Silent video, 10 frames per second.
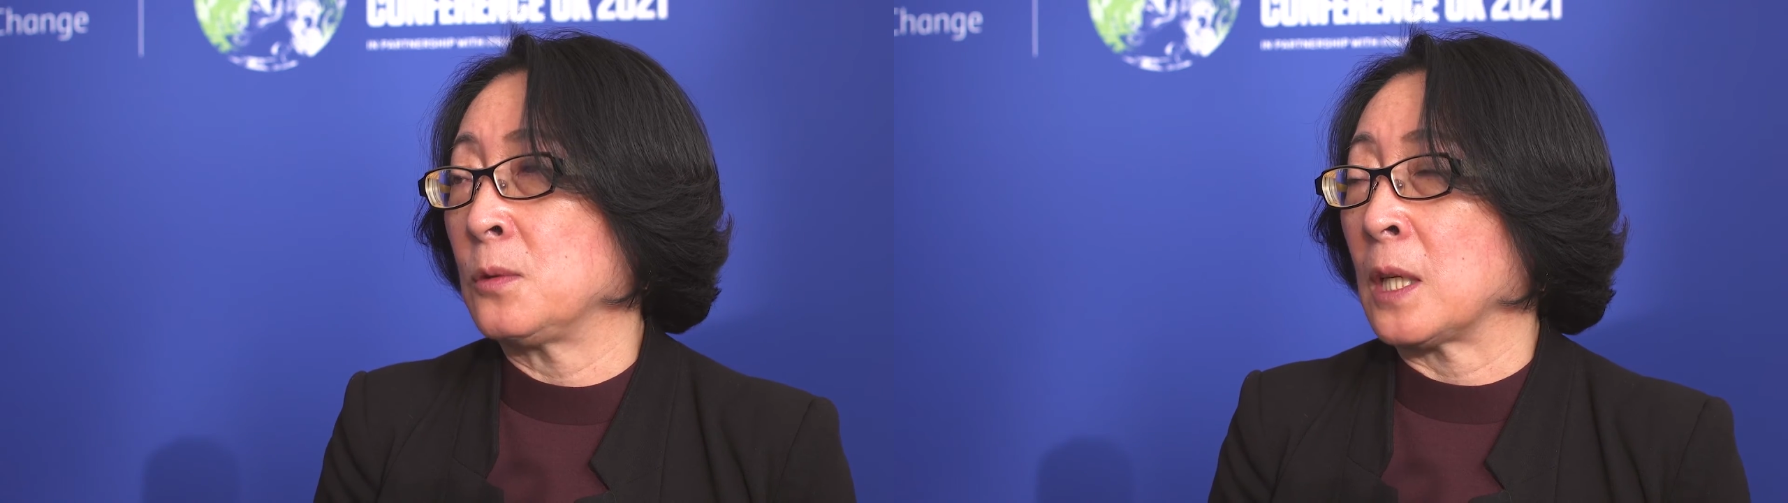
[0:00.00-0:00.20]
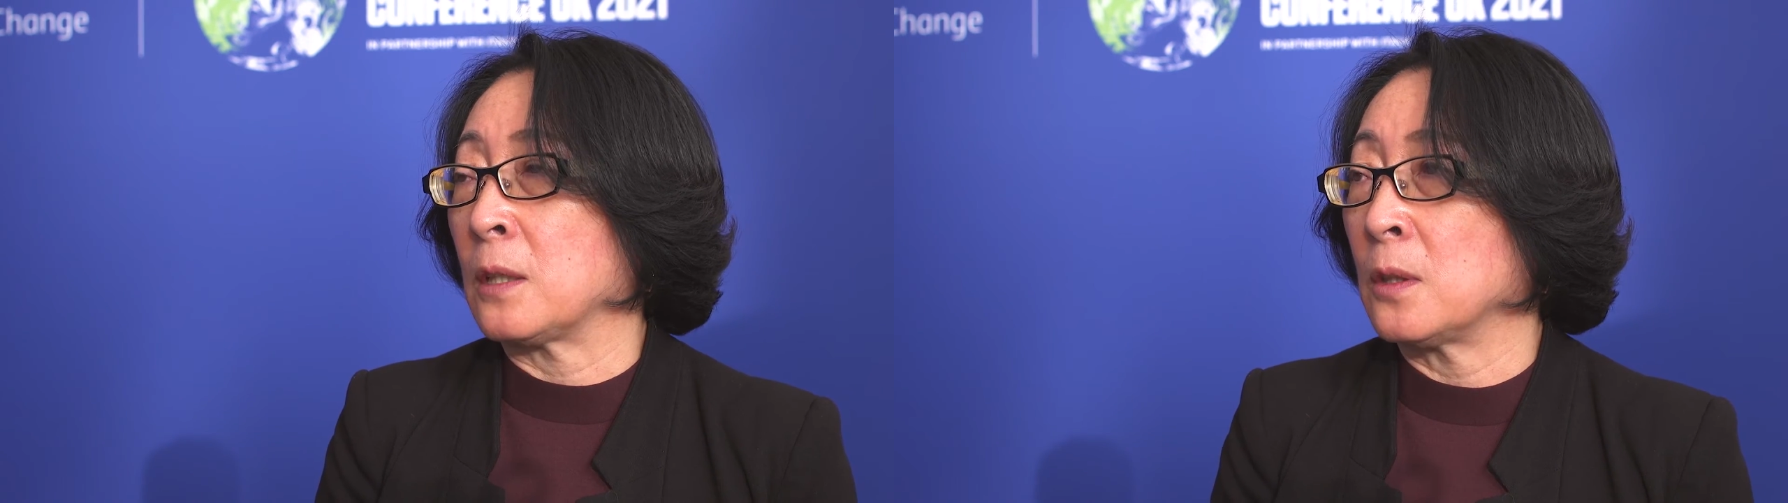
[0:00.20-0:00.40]

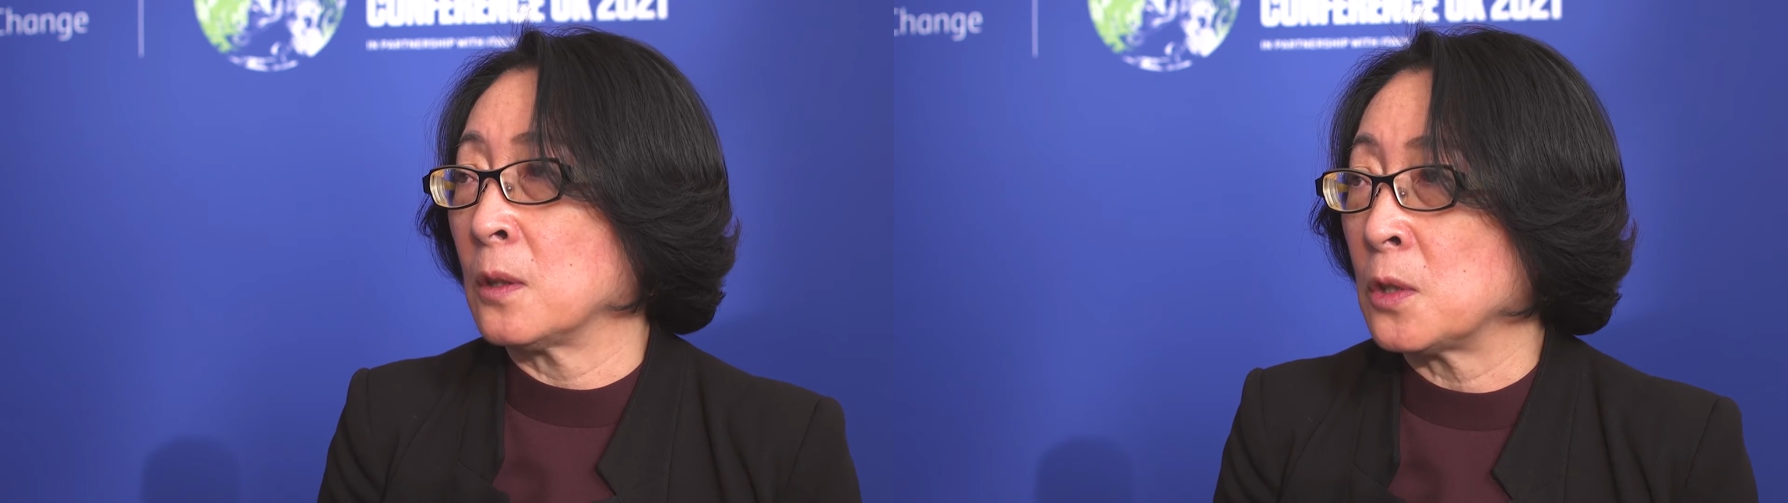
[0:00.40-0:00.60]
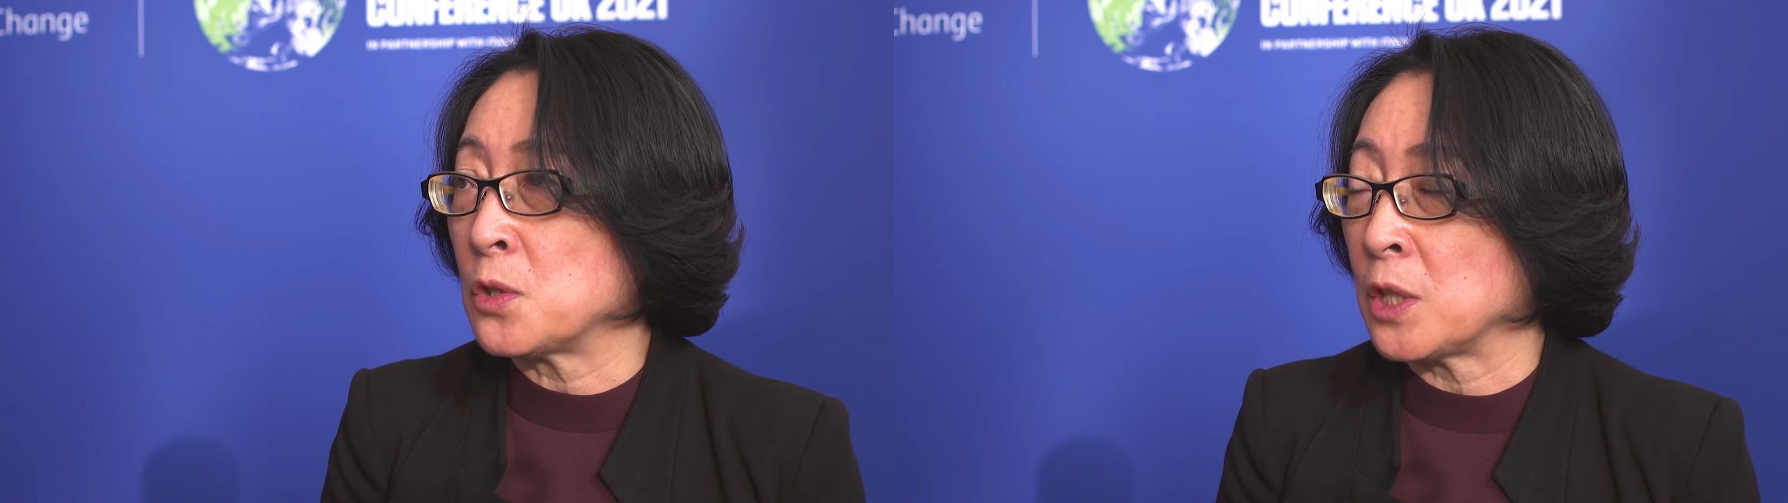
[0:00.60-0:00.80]

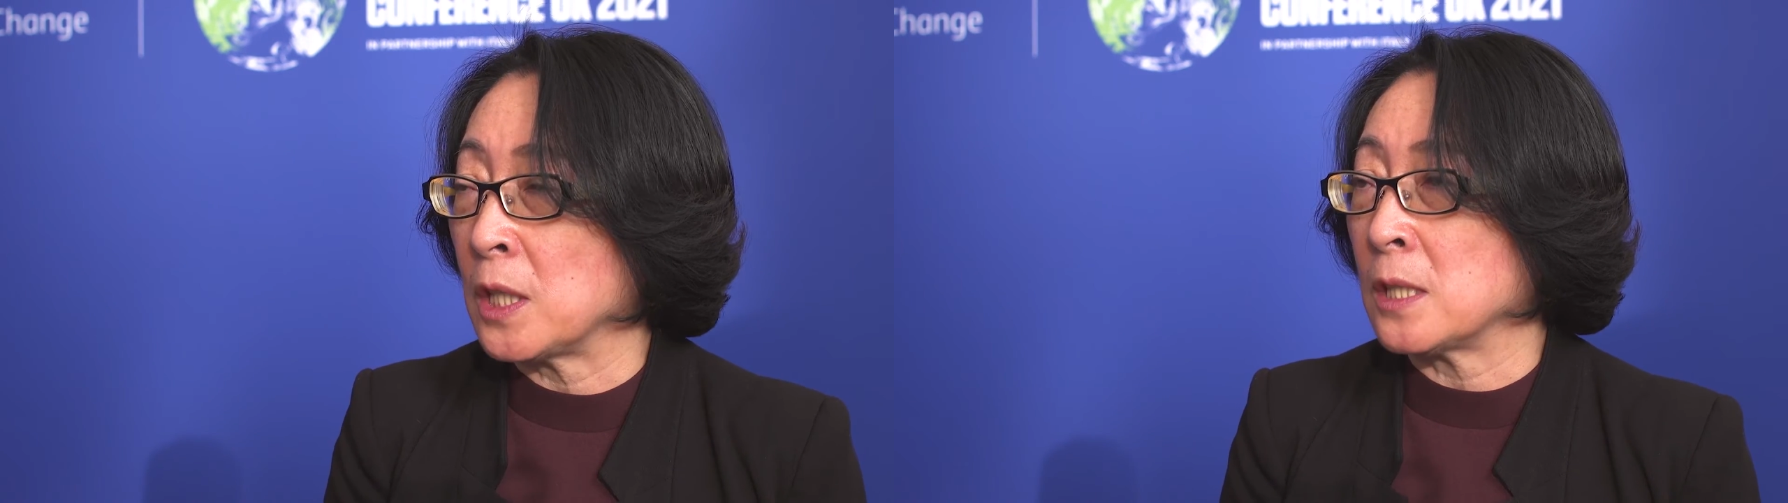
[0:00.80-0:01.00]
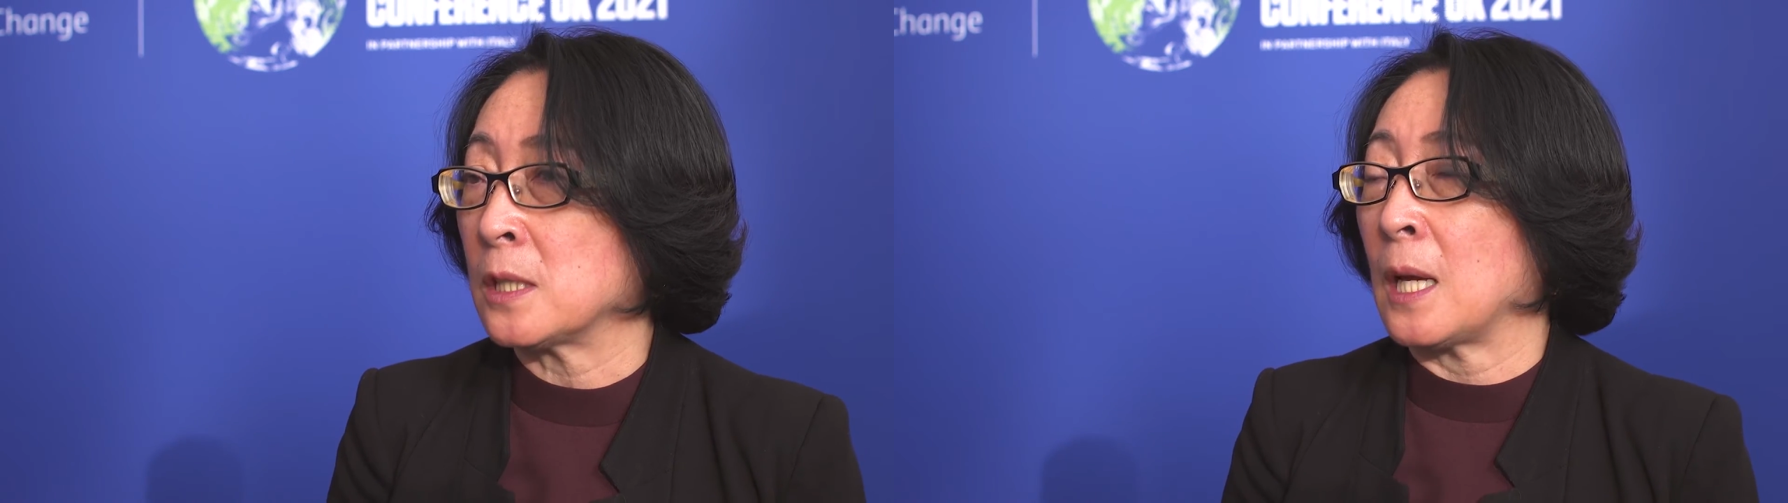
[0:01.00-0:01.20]

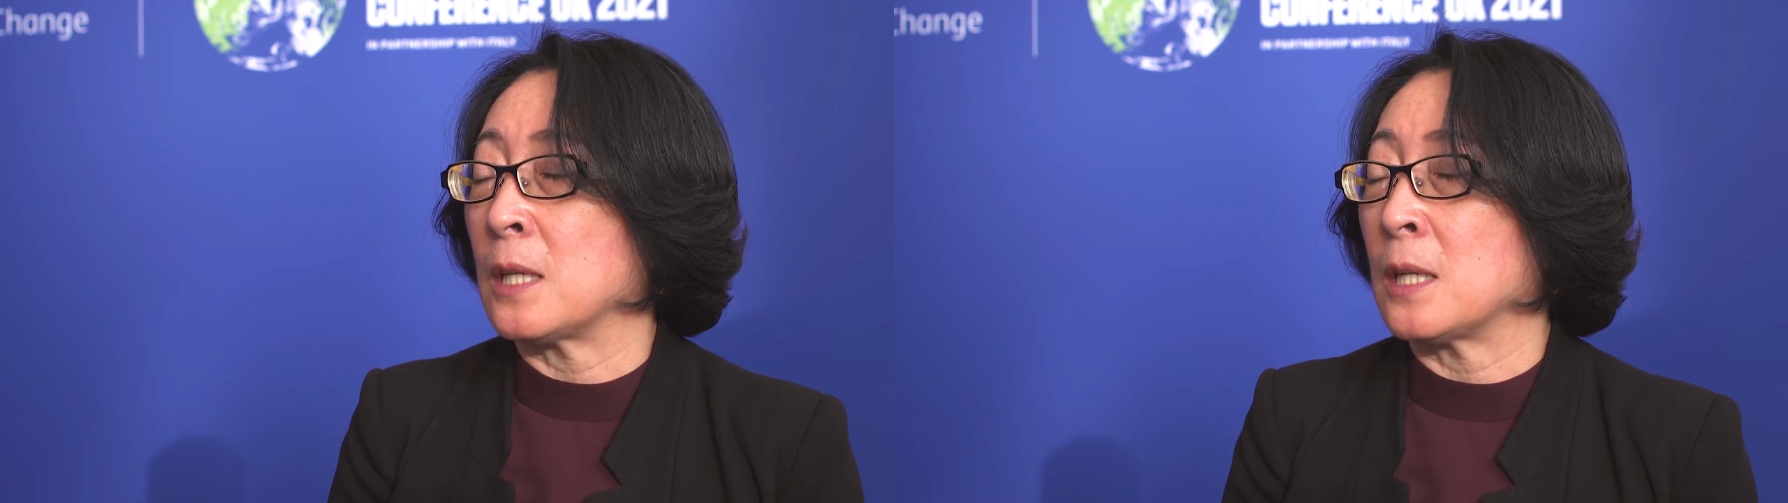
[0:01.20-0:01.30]
technologies